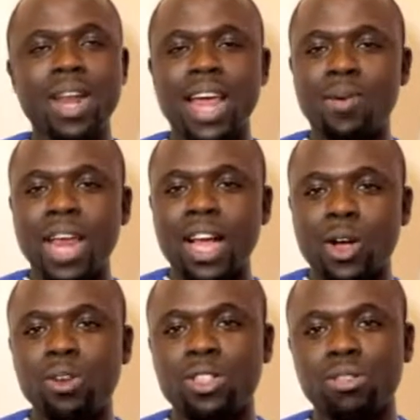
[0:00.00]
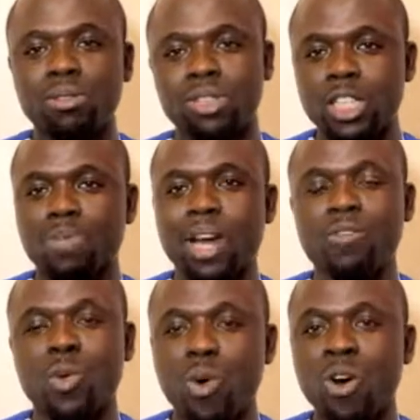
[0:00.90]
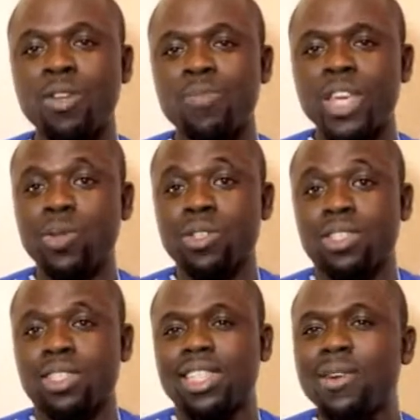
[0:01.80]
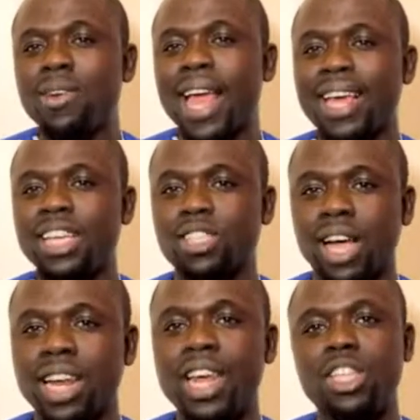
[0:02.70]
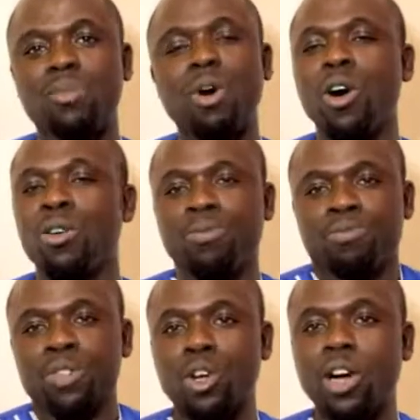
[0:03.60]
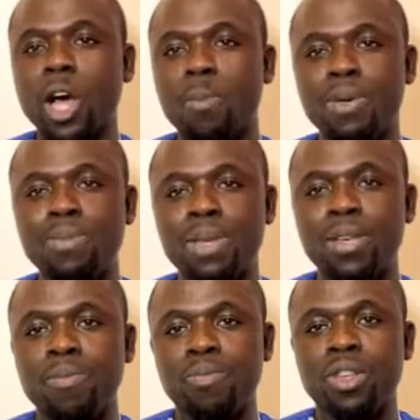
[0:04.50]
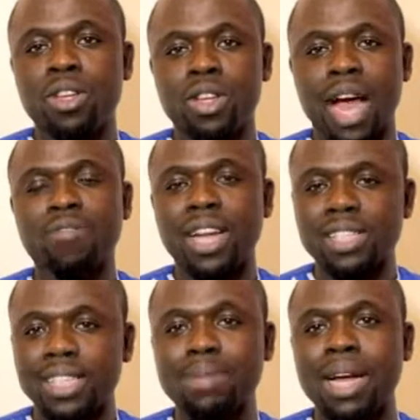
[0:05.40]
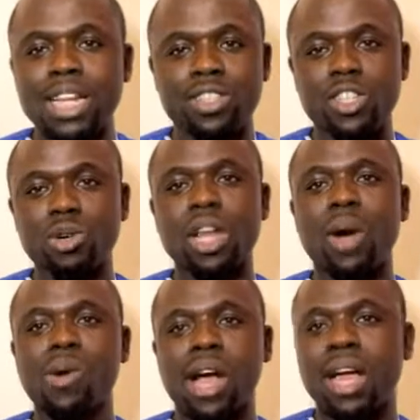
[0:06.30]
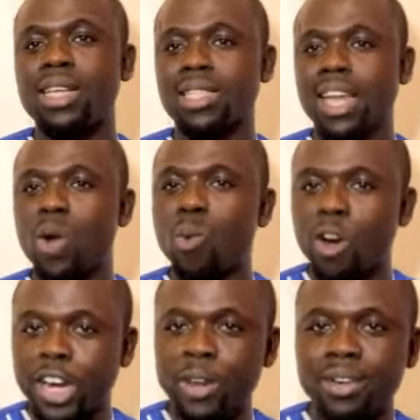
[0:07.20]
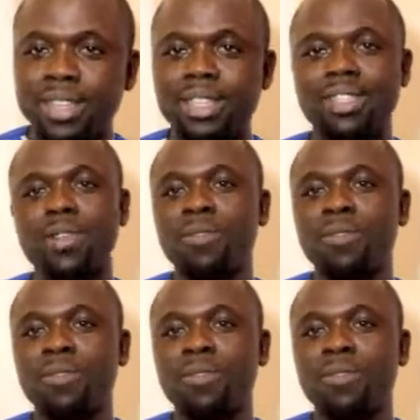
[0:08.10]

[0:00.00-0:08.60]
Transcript: when I got to this part of the world, it was still like a challenge. But God helping me, after taking my decision, I started working on it.